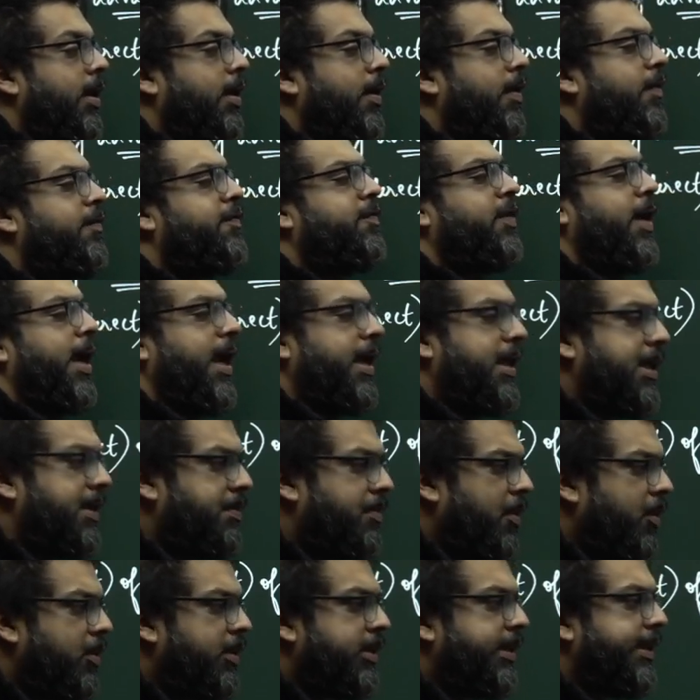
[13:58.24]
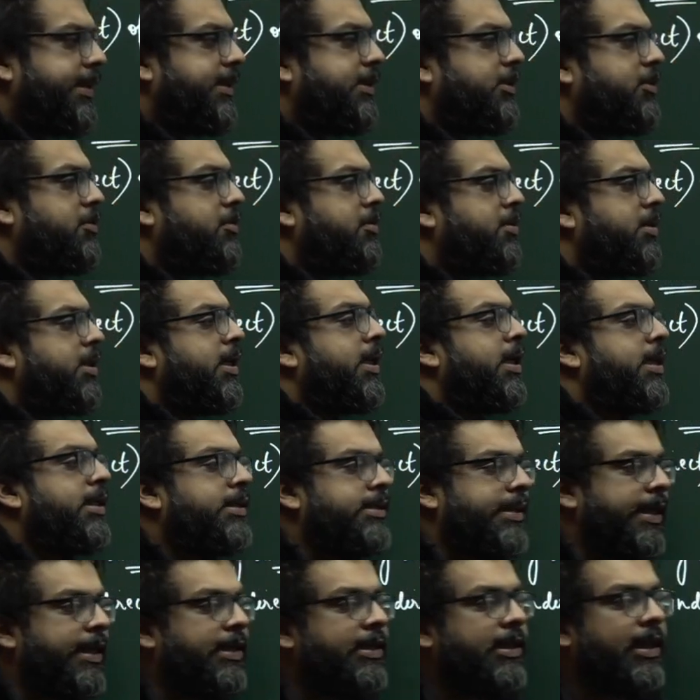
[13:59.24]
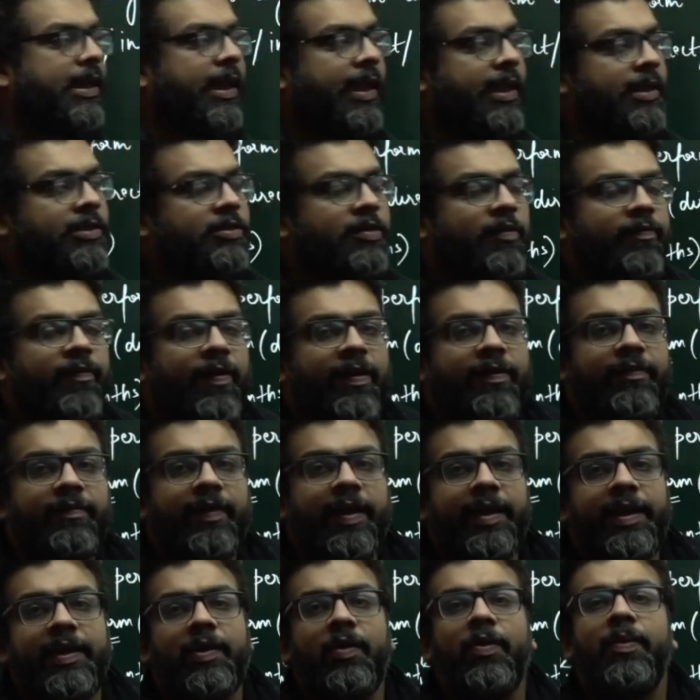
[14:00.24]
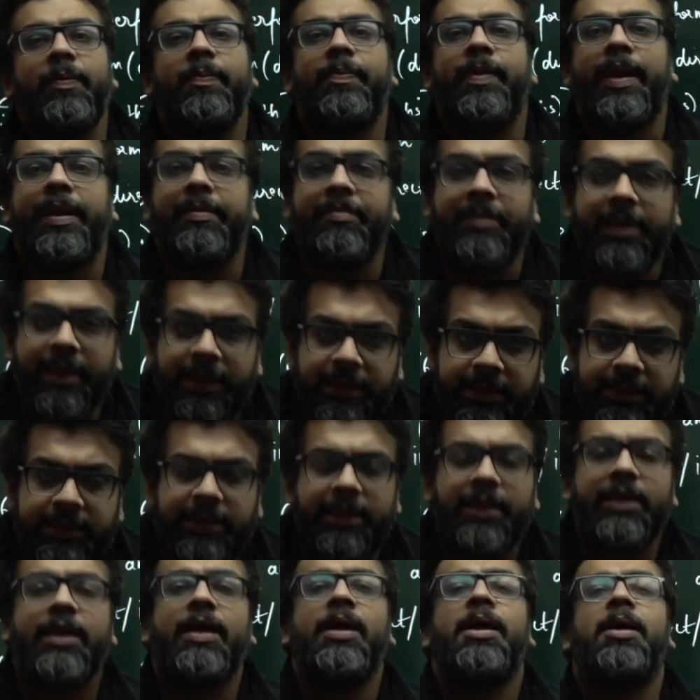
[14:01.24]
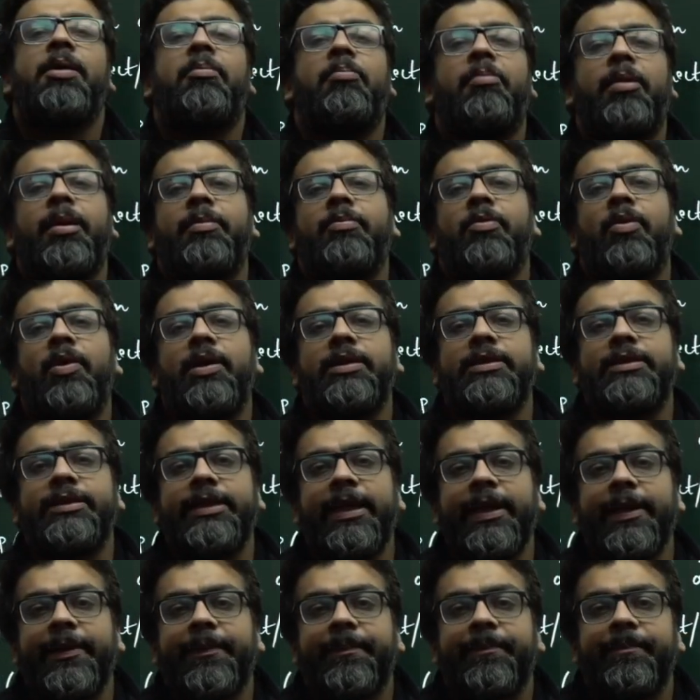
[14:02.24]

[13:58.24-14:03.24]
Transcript: Forget about these two, take the case of our very own Prime Minister Manmohan Singh.